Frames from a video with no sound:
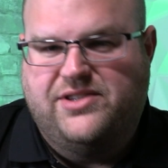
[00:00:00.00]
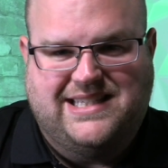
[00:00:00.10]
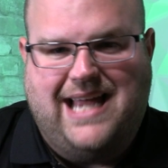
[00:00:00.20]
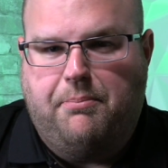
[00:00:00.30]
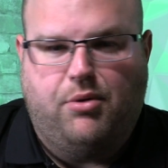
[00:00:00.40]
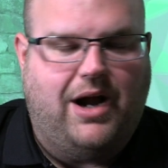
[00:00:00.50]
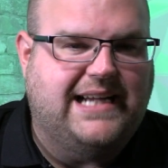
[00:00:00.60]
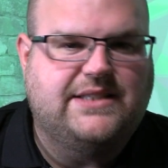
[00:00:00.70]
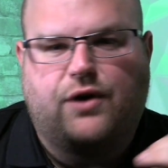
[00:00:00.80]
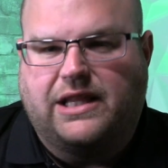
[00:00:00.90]
set
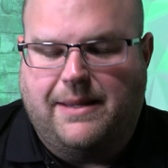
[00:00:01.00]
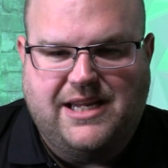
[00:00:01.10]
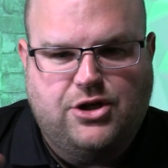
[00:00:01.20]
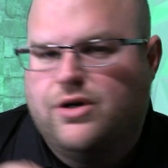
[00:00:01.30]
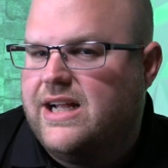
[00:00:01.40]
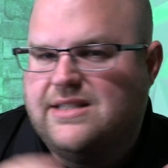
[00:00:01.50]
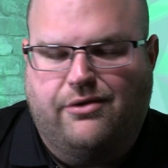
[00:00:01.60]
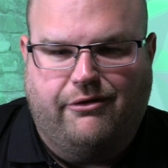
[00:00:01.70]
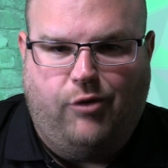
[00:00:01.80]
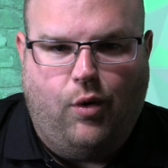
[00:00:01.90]
price for unlimited drinks
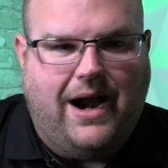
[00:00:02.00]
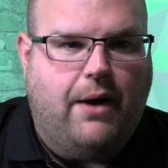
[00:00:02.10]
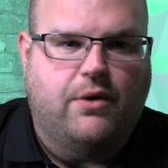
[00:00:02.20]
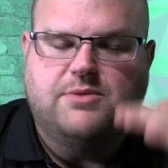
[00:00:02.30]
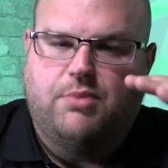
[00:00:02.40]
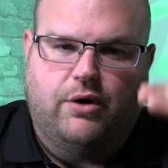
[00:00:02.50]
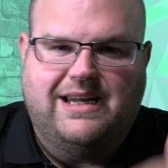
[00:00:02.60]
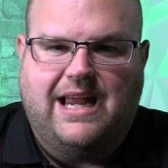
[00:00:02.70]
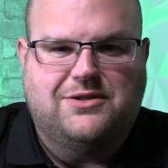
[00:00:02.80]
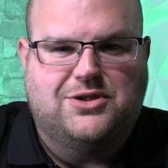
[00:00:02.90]
for 4 hours,
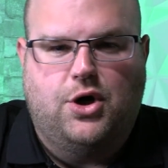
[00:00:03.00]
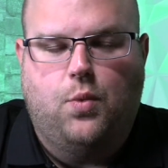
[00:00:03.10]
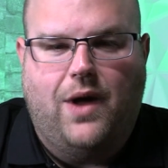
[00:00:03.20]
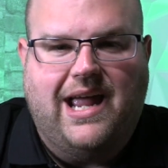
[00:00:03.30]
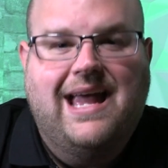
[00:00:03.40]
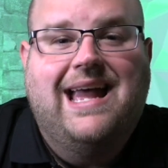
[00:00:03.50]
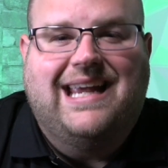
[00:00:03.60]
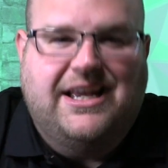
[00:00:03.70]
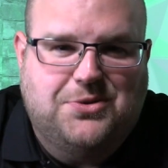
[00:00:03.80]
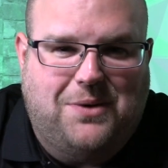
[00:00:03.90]
broken down a certain way.
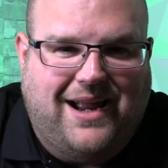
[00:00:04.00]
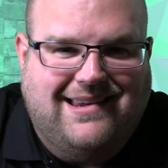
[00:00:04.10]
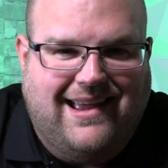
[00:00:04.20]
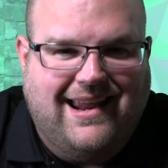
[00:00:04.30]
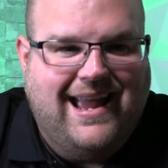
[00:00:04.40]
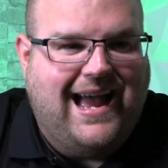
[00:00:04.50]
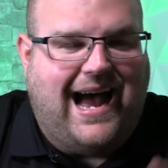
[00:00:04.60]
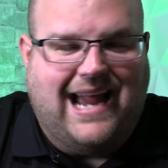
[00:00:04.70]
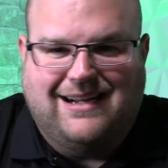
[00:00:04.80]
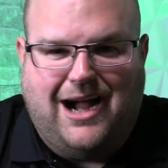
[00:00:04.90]
Guess what I did?
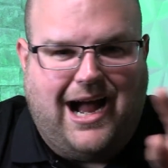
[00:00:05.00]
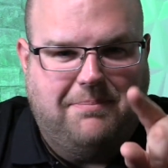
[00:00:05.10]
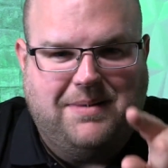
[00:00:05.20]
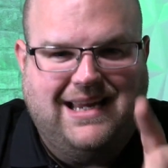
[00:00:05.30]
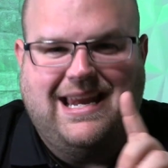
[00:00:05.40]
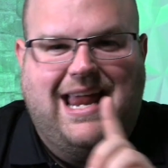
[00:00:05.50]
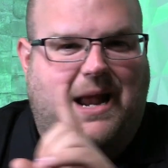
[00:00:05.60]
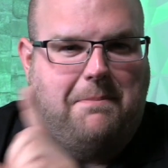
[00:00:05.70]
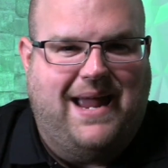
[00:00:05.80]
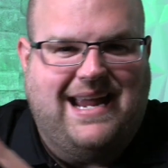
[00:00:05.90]
I copied and
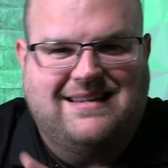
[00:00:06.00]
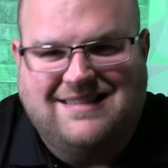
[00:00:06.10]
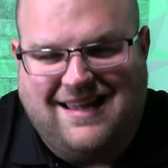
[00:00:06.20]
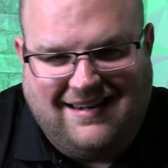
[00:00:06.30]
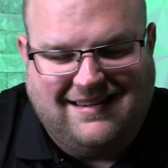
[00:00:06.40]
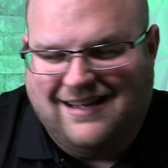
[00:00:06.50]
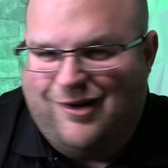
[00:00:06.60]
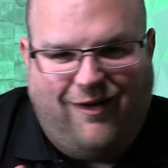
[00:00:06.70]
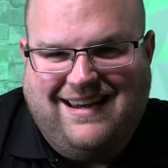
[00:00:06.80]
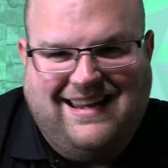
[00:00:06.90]
I pasted. That's all I